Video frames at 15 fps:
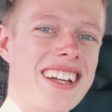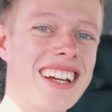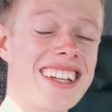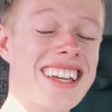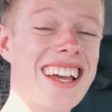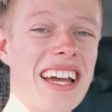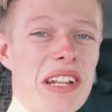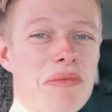I
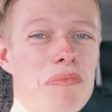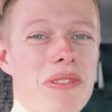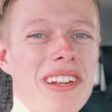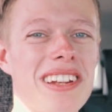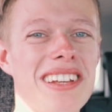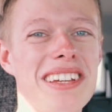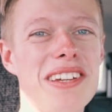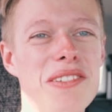can't
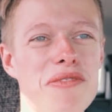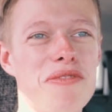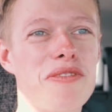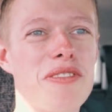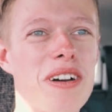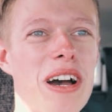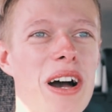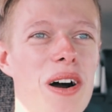believe
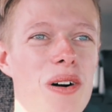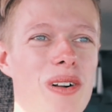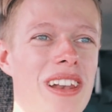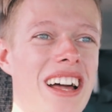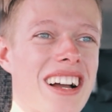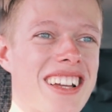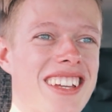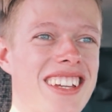how
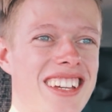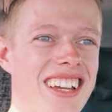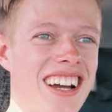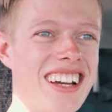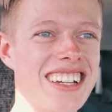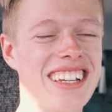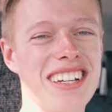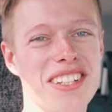lucky
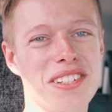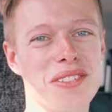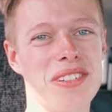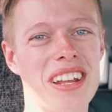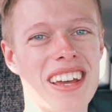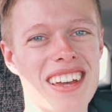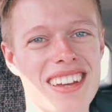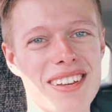I get
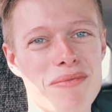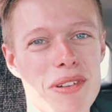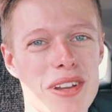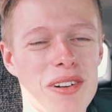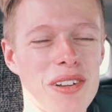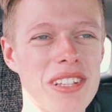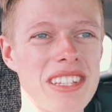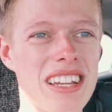today,
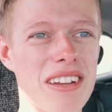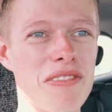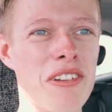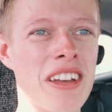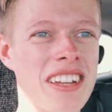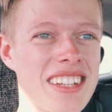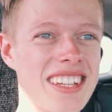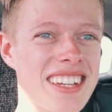because I
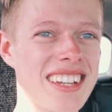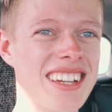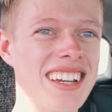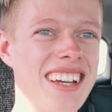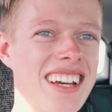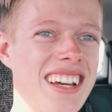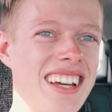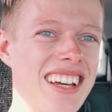think,
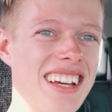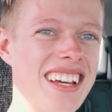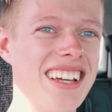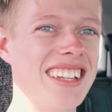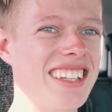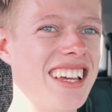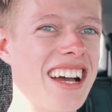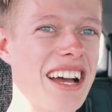
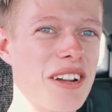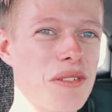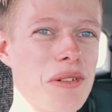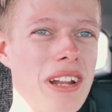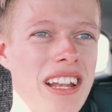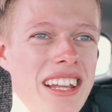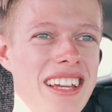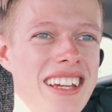yeah, I
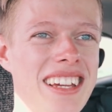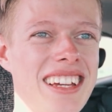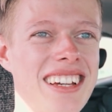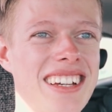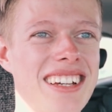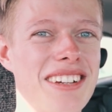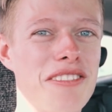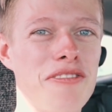really
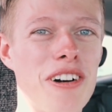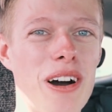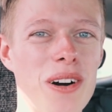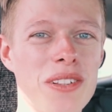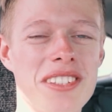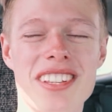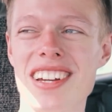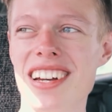
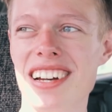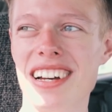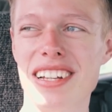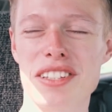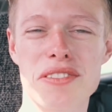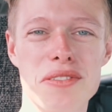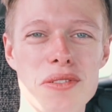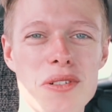found the
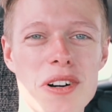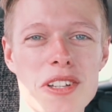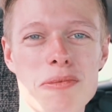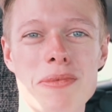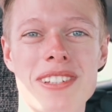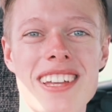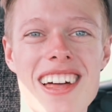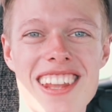true
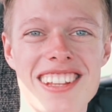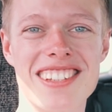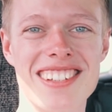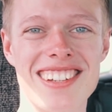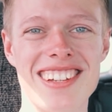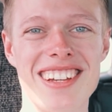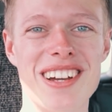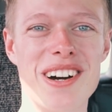
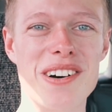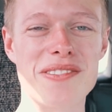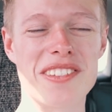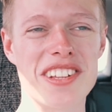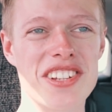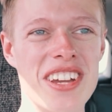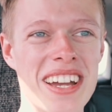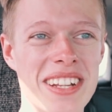hospitality of
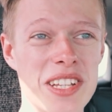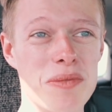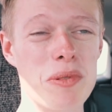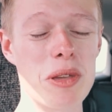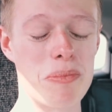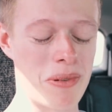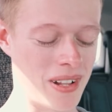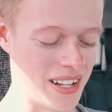the Chinese
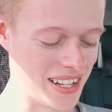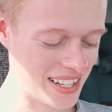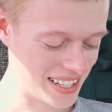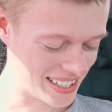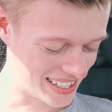people,